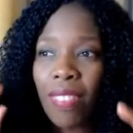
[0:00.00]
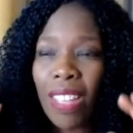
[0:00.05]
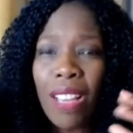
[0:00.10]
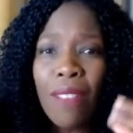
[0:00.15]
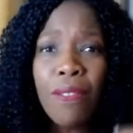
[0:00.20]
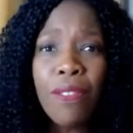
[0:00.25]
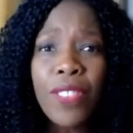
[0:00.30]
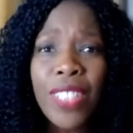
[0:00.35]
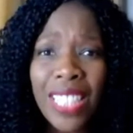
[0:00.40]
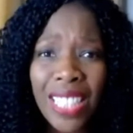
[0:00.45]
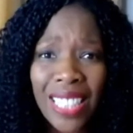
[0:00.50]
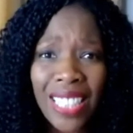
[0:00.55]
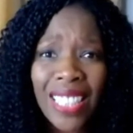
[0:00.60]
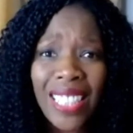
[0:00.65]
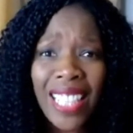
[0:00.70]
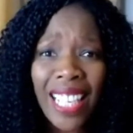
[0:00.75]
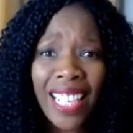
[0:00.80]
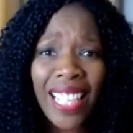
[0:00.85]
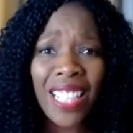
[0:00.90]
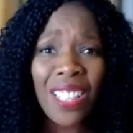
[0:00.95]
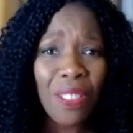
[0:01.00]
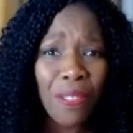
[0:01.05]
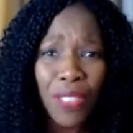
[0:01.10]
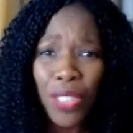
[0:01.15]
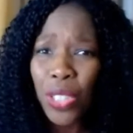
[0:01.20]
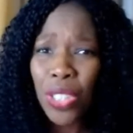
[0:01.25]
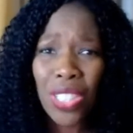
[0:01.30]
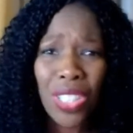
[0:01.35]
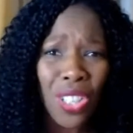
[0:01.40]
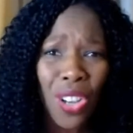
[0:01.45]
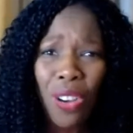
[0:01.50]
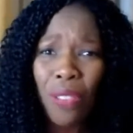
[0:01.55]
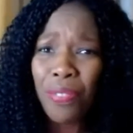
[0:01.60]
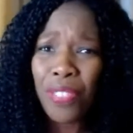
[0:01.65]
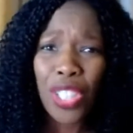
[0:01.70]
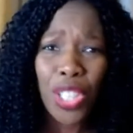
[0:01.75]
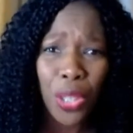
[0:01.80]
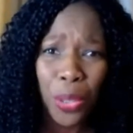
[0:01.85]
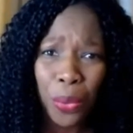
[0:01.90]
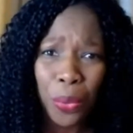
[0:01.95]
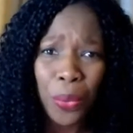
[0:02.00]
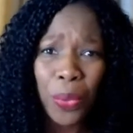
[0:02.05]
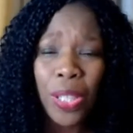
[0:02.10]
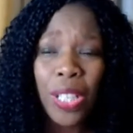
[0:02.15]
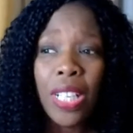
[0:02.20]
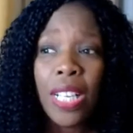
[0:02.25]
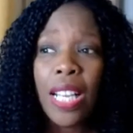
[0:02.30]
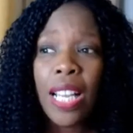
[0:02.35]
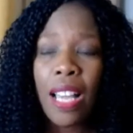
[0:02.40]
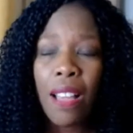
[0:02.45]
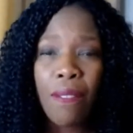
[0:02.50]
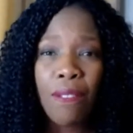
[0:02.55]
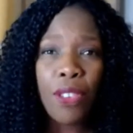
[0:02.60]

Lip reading: and taking the focus off you and